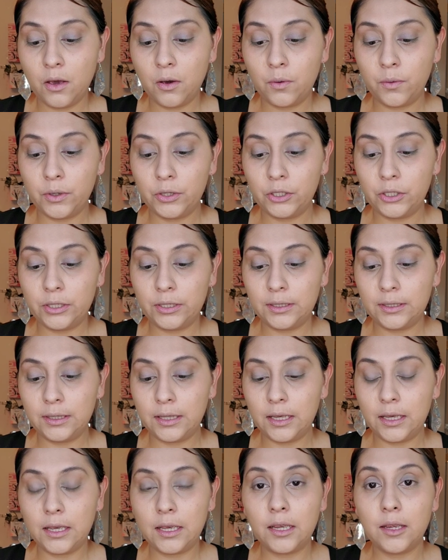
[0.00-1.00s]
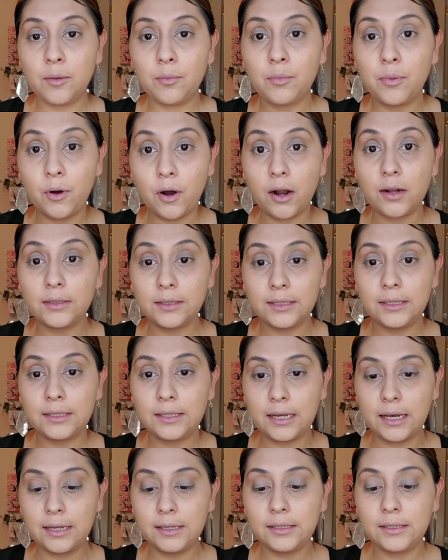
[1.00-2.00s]
which is the Bronze
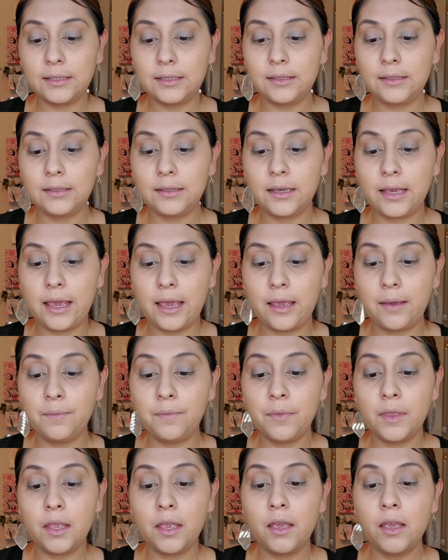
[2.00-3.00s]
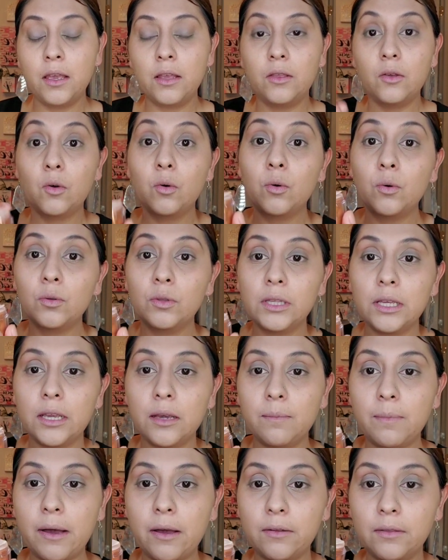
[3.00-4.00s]
Dust, okay? The cool thing
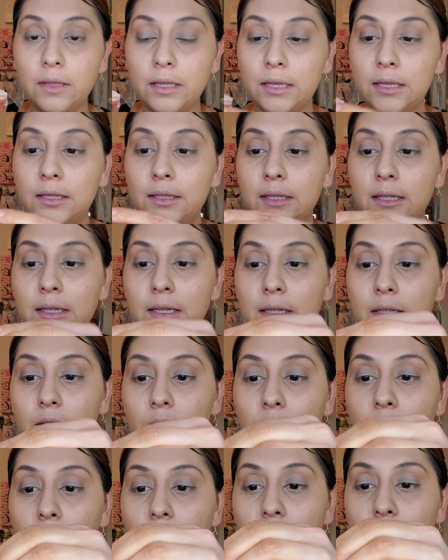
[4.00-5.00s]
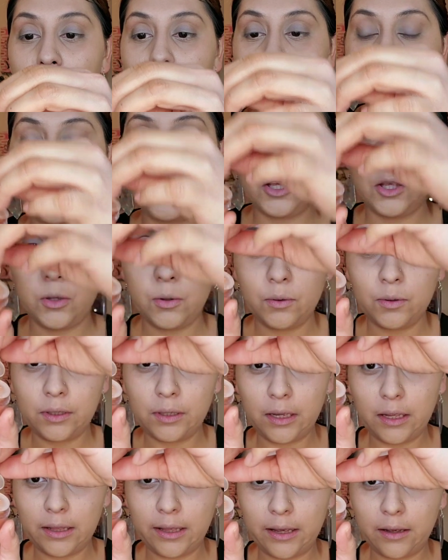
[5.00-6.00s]
about these is you can use
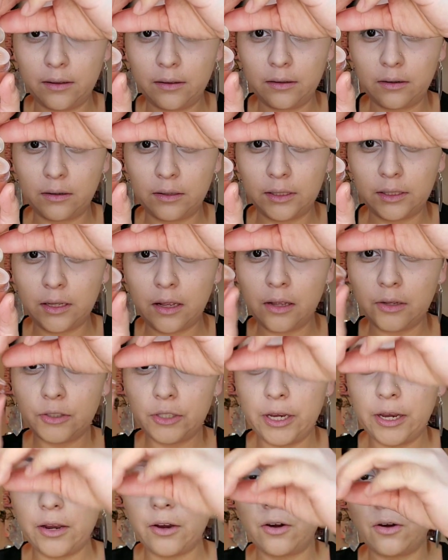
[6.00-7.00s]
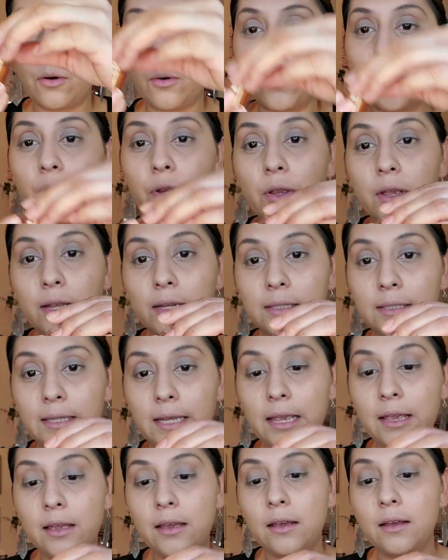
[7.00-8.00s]
it like a little salt shaker, or you can
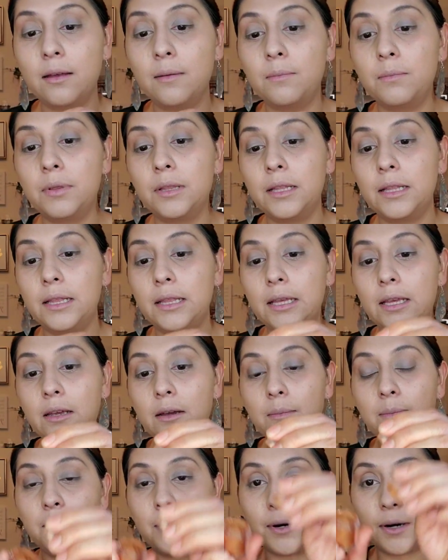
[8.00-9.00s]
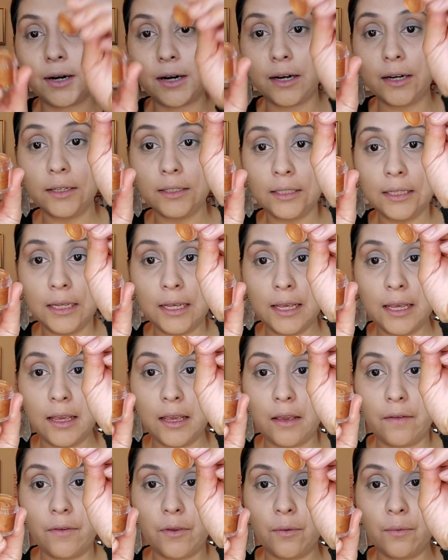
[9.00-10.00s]
take it completely apart
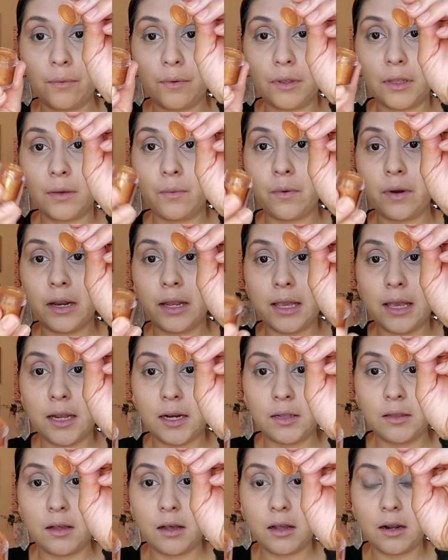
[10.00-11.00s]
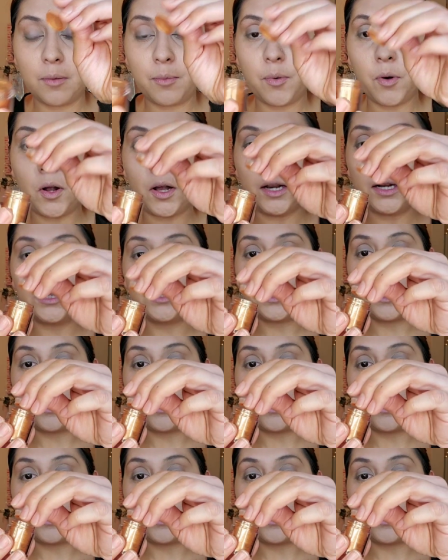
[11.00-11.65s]
if you really want to get a lot of product